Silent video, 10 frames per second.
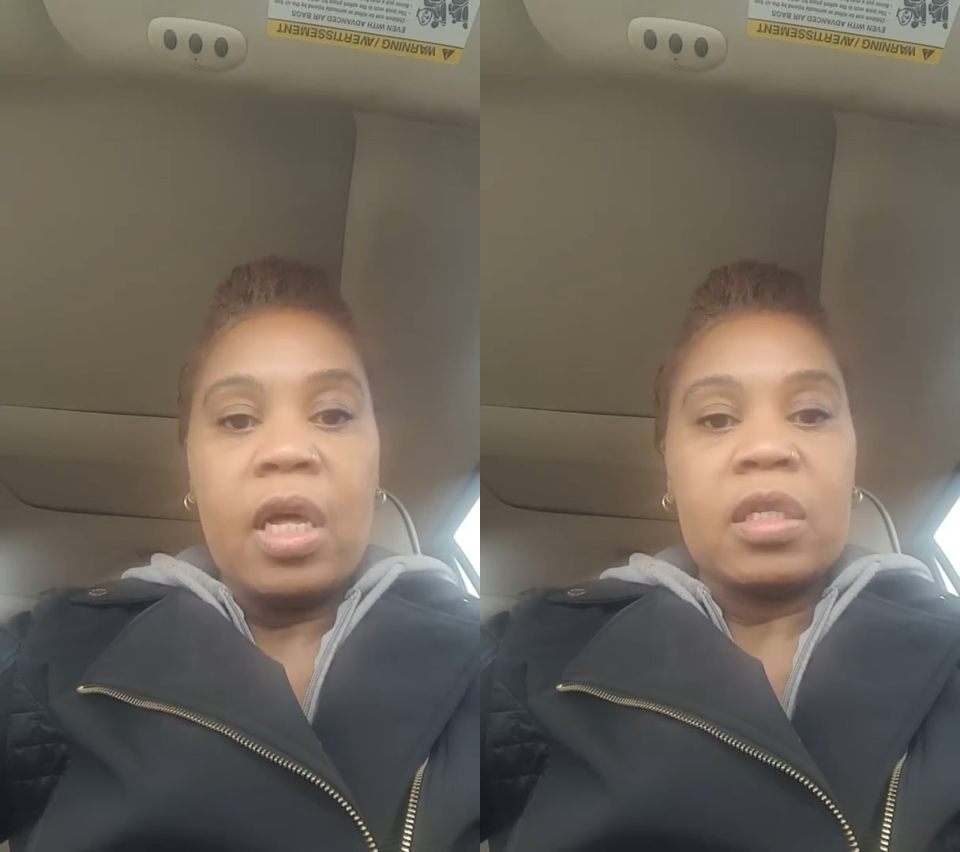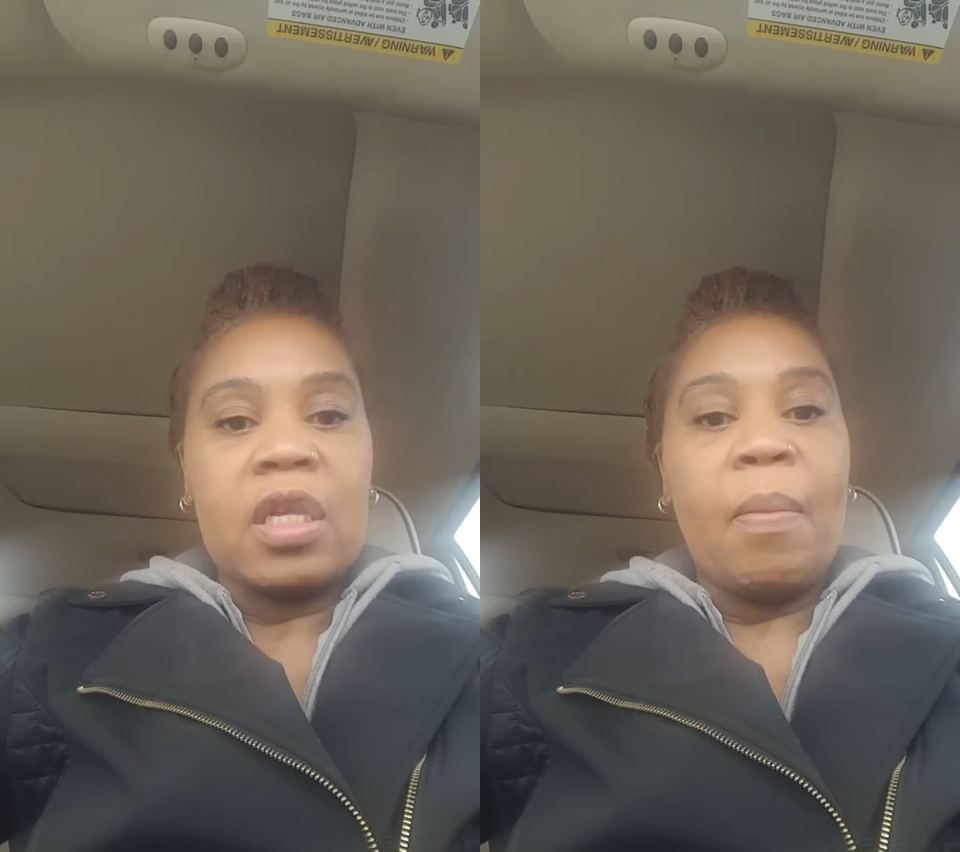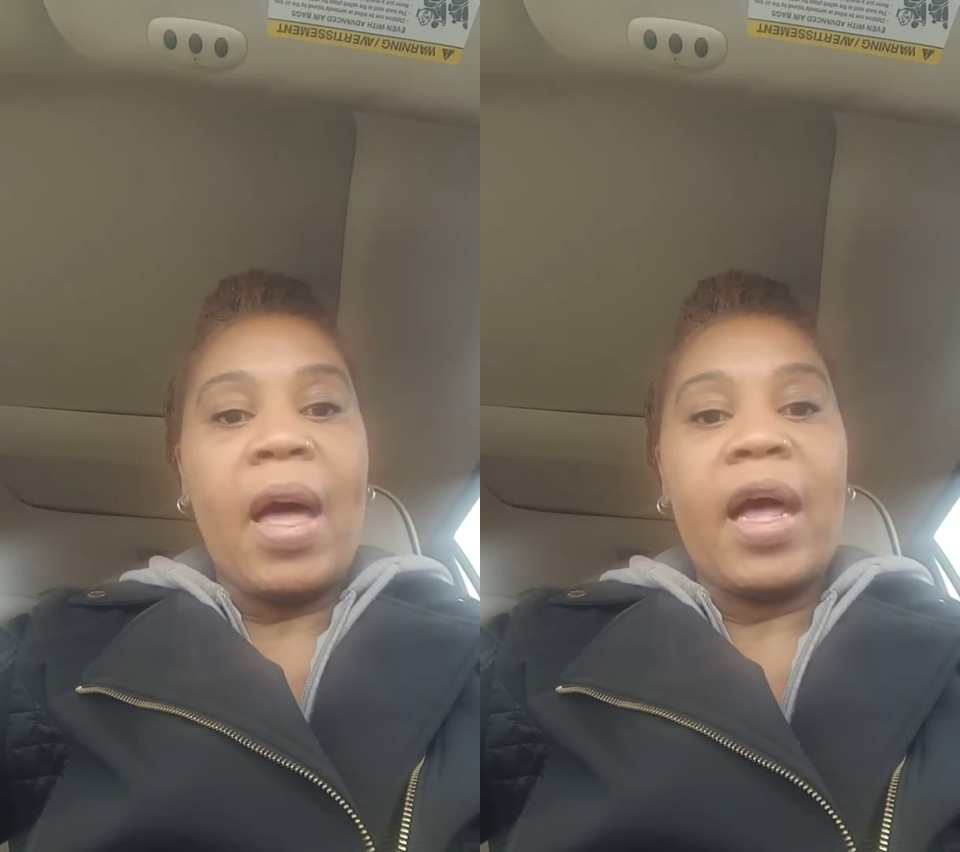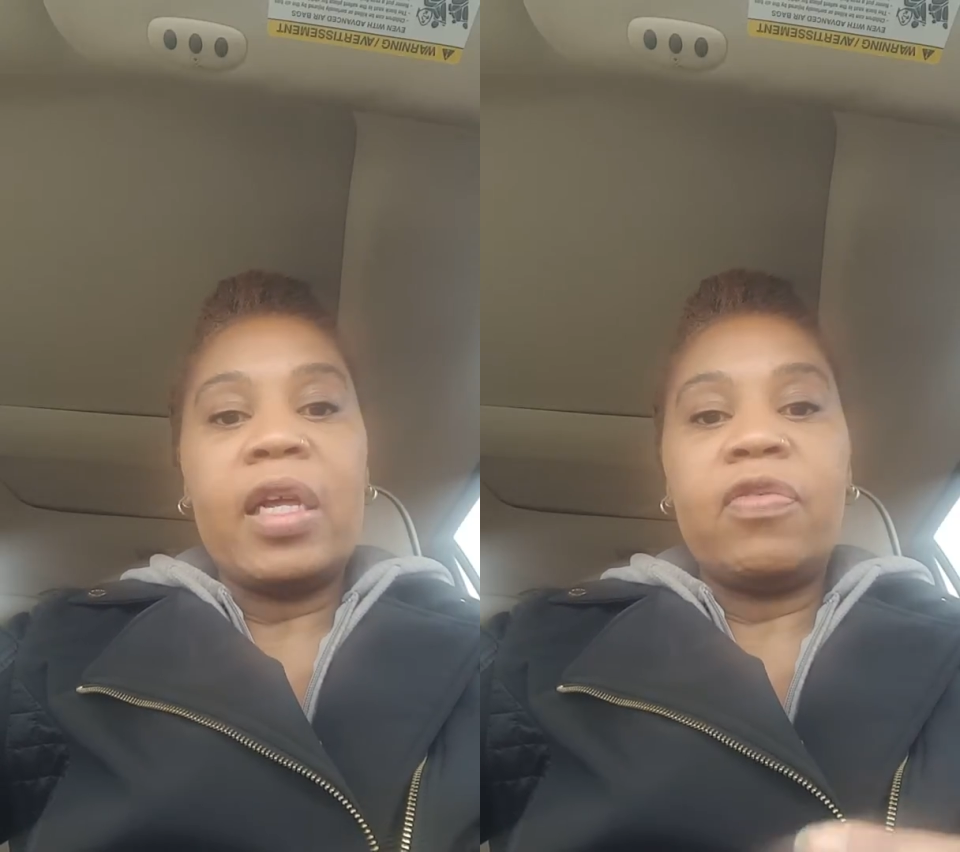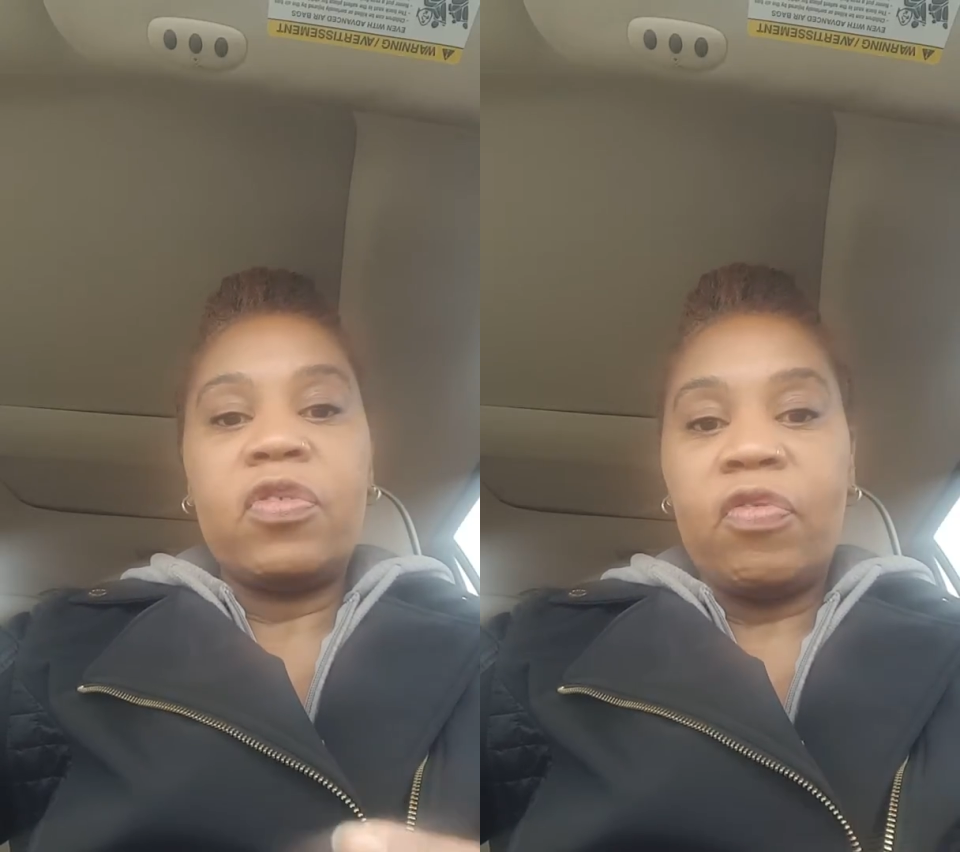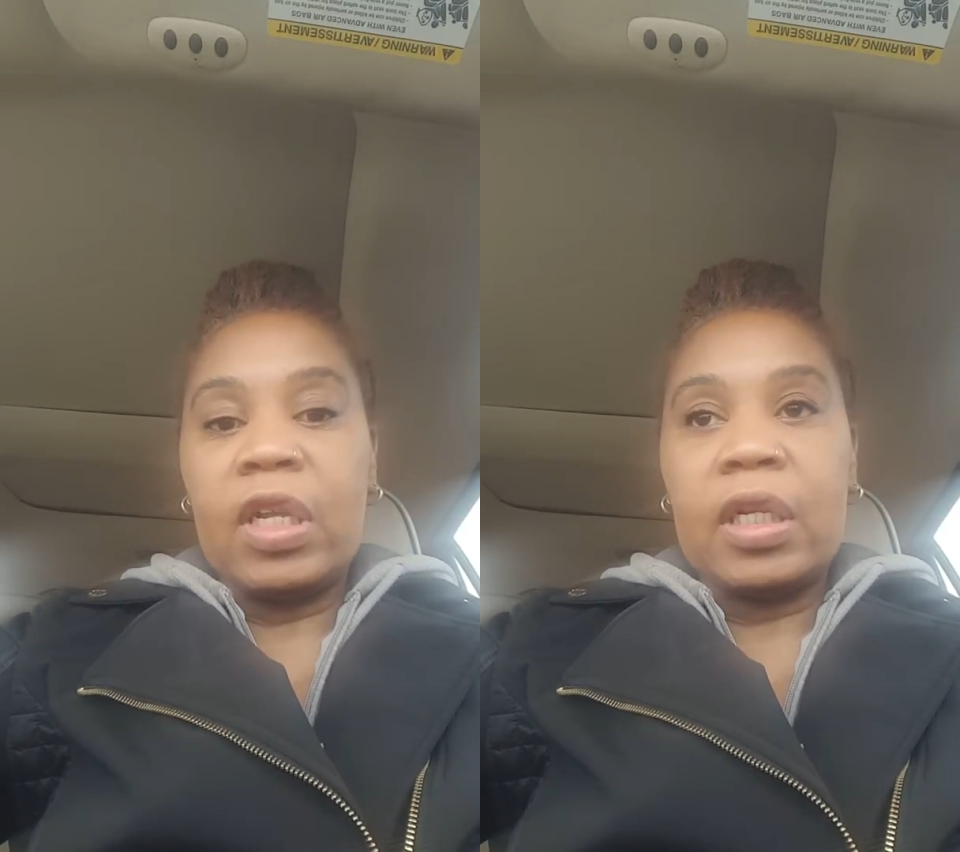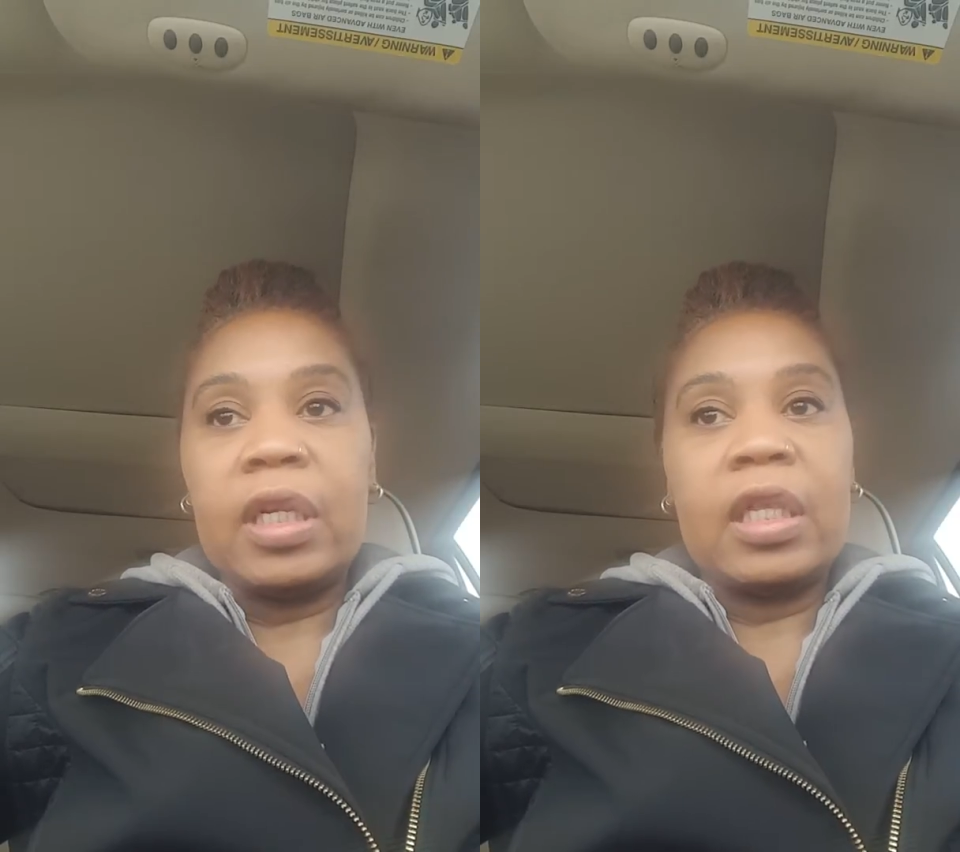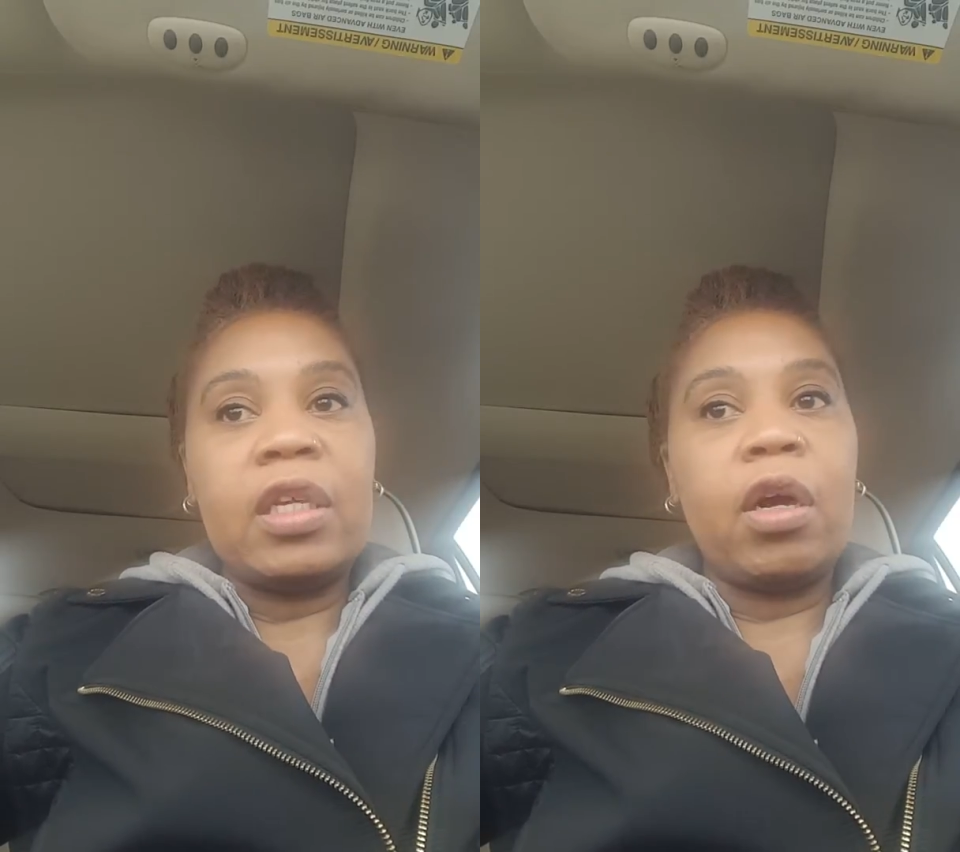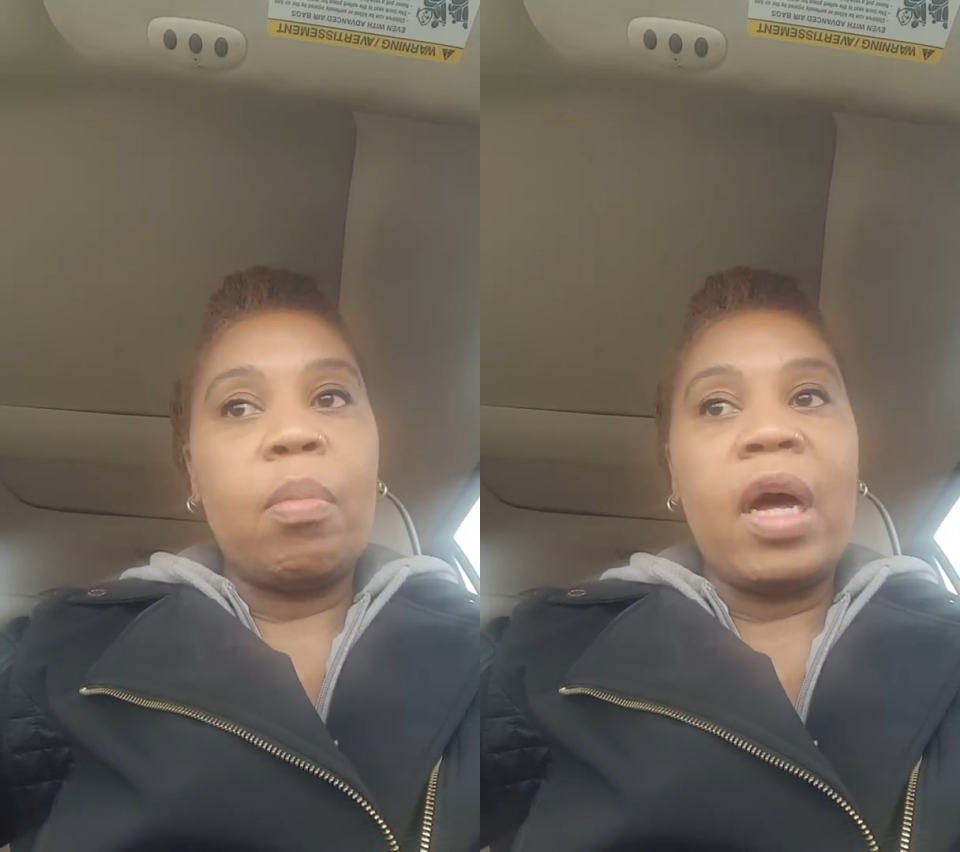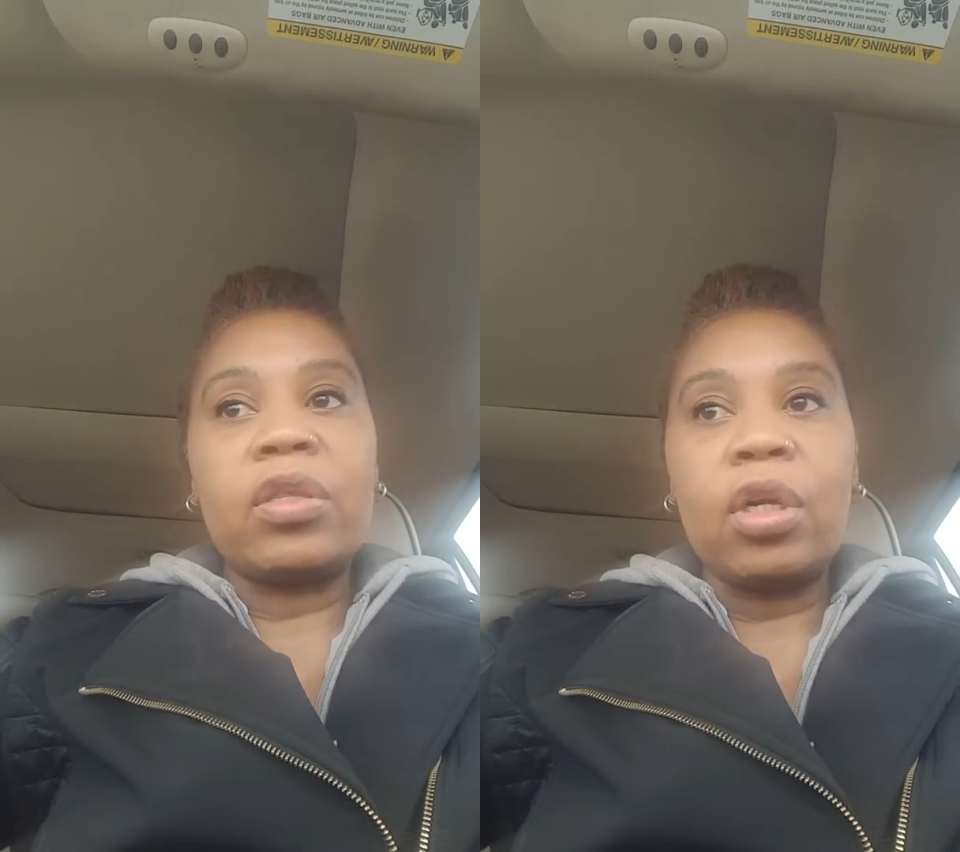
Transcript: Somebody's feeling that they're about